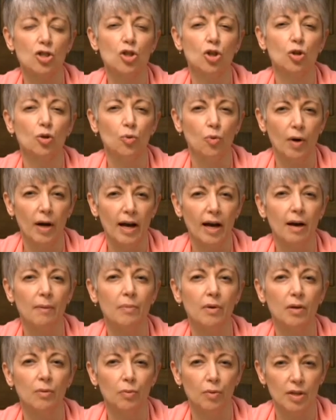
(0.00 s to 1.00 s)
to
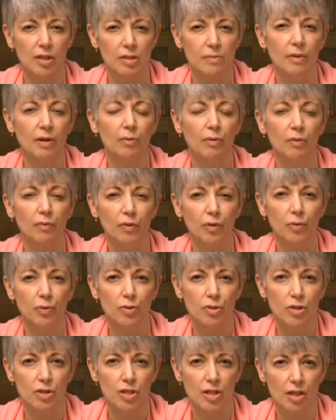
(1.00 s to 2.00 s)
grab a resume
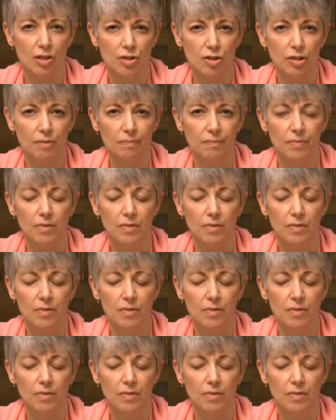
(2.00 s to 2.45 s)
reviewer's attention.